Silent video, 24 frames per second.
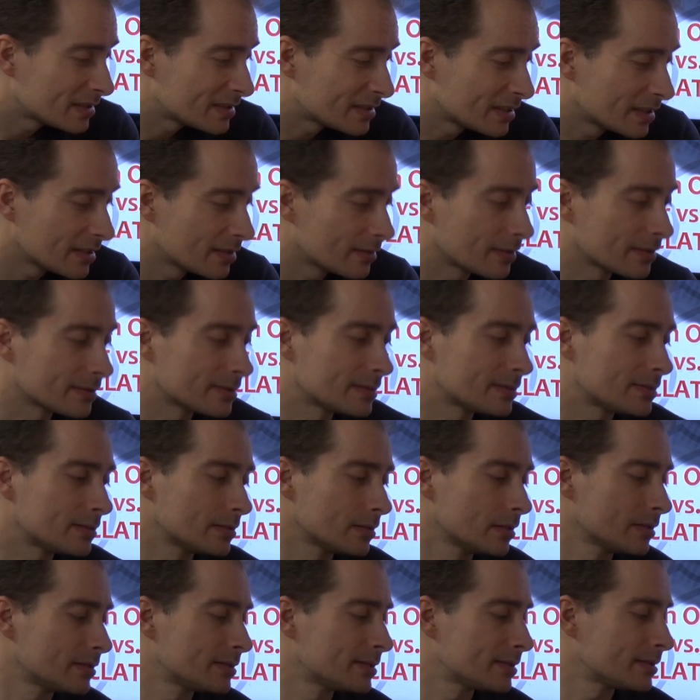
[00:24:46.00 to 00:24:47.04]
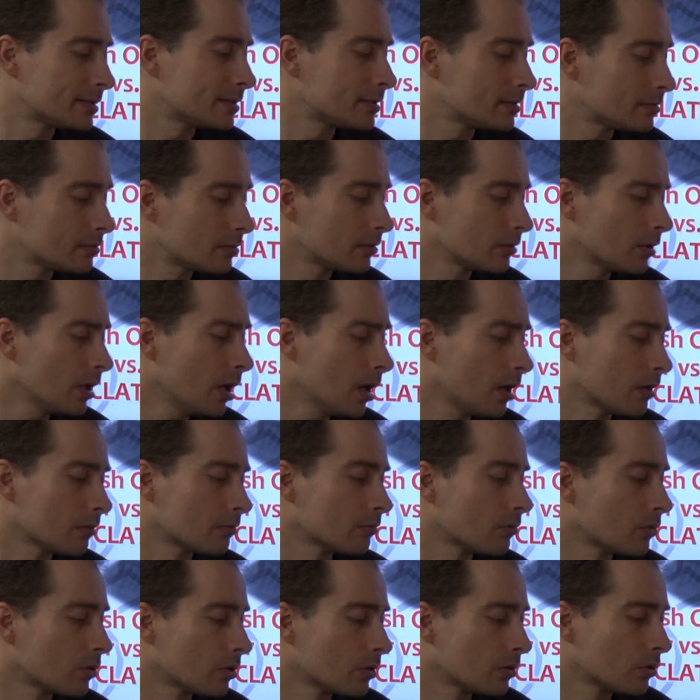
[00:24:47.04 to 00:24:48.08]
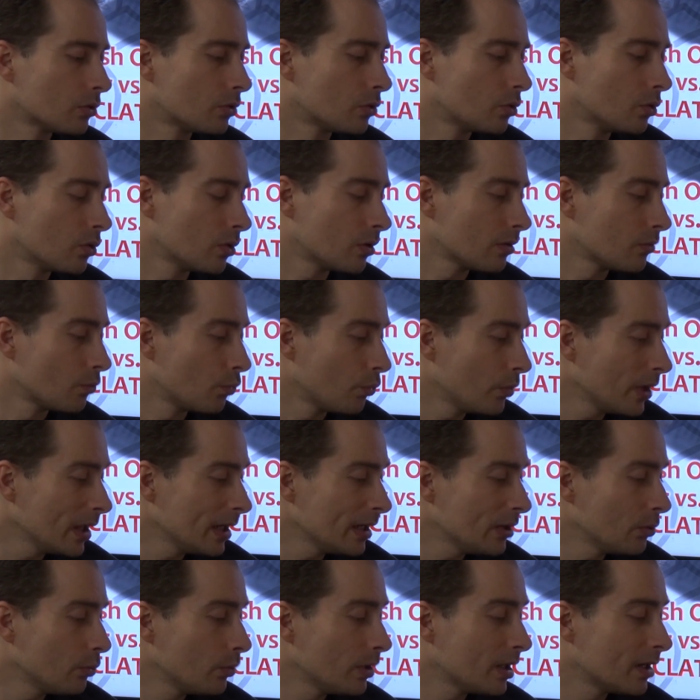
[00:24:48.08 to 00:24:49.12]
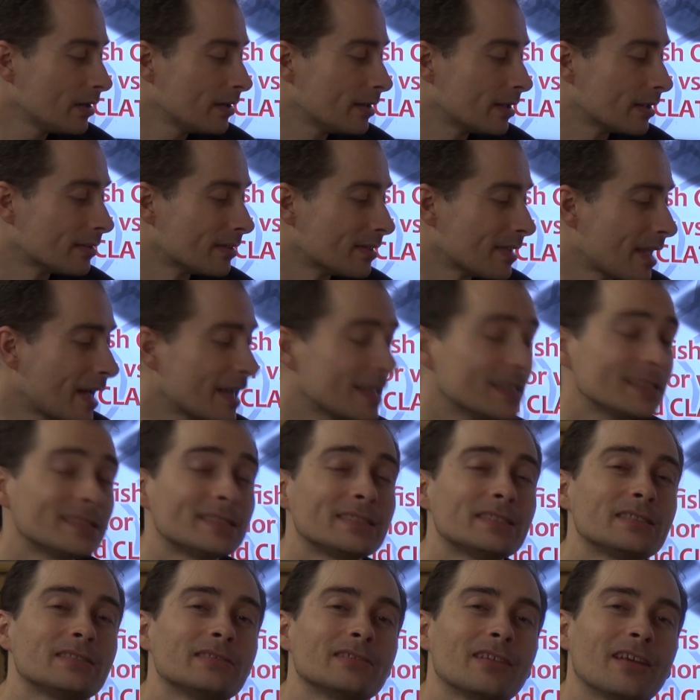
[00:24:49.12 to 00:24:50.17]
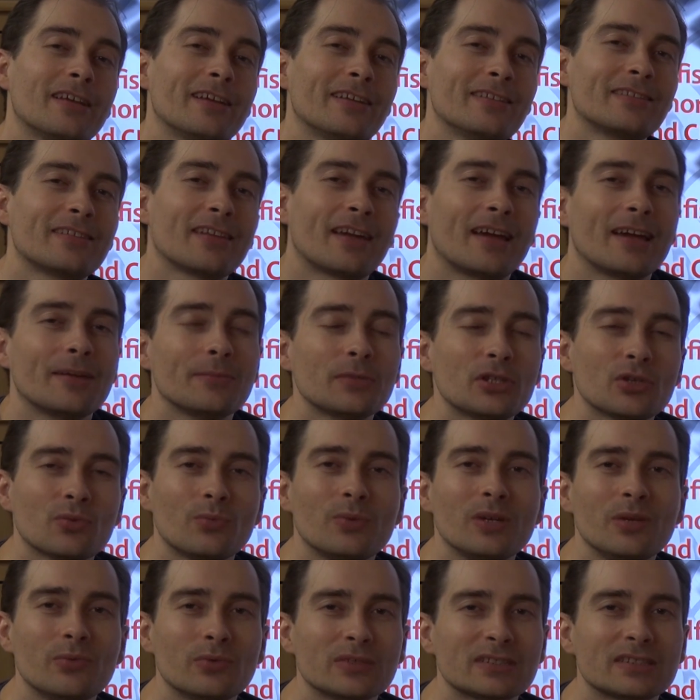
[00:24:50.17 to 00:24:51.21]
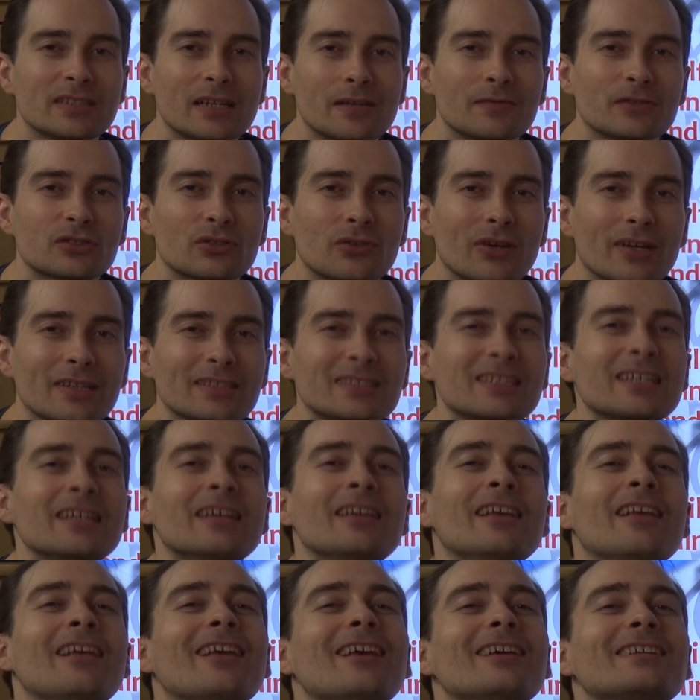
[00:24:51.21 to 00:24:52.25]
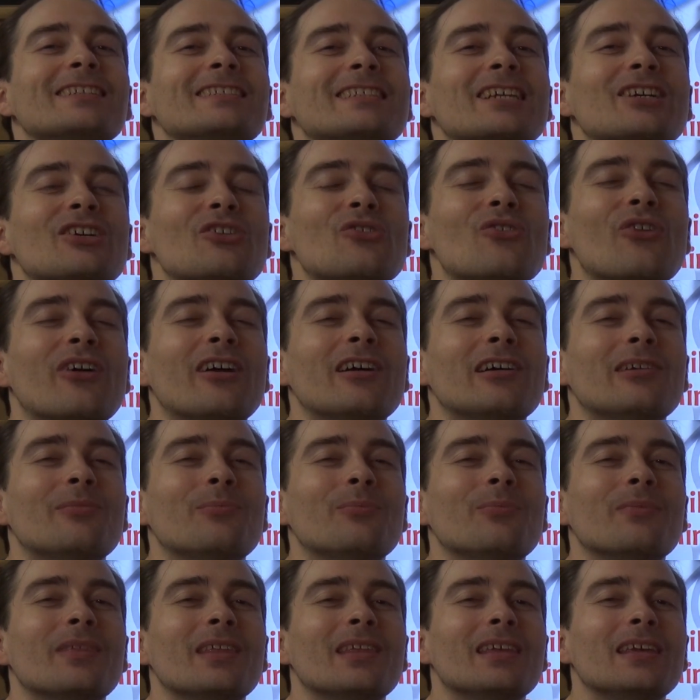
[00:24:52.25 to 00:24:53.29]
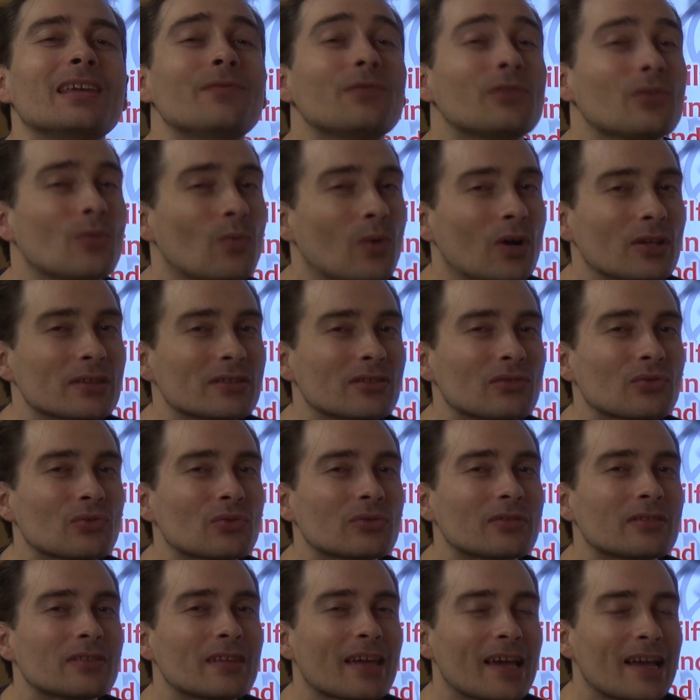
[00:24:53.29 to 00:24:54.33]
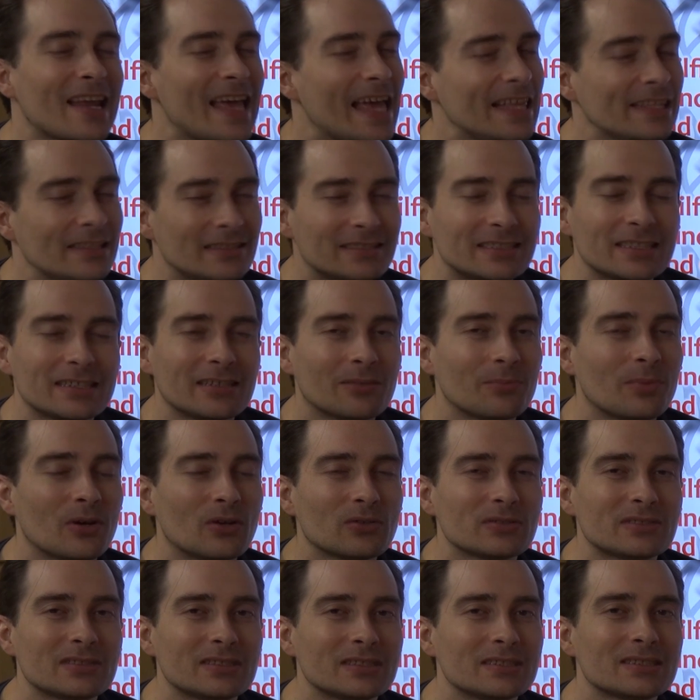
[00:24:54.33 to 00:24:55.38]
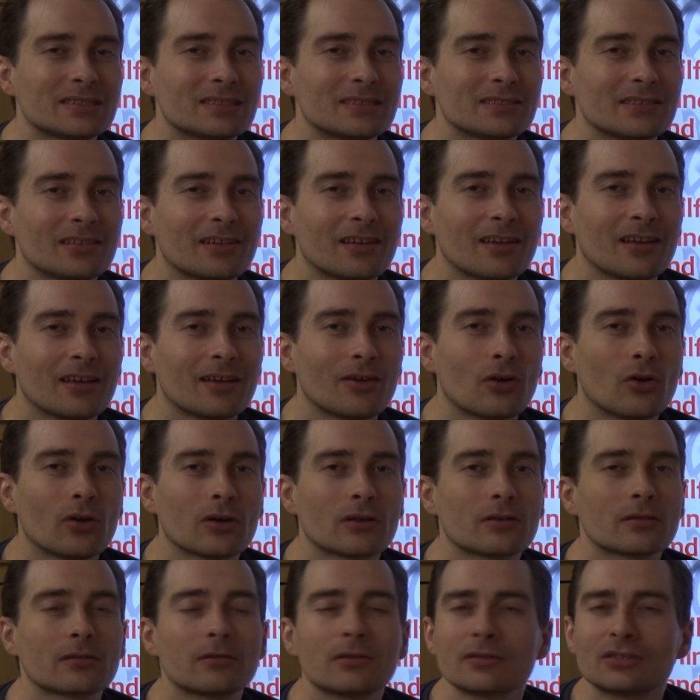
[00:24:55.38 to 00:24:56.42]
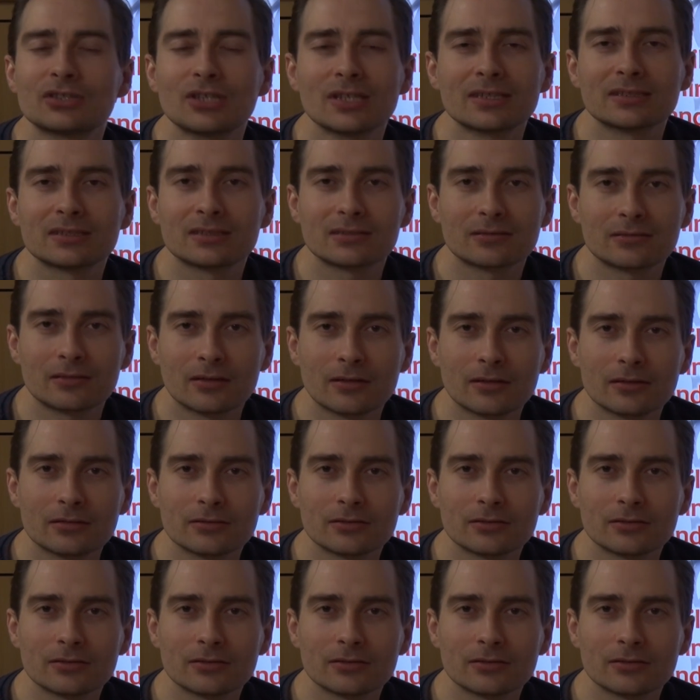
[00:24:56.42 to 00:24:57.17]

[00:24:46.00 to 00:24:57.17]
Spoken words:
think it's really a nice time to be with Sailfish OS. So if you want to tell anything about this, or just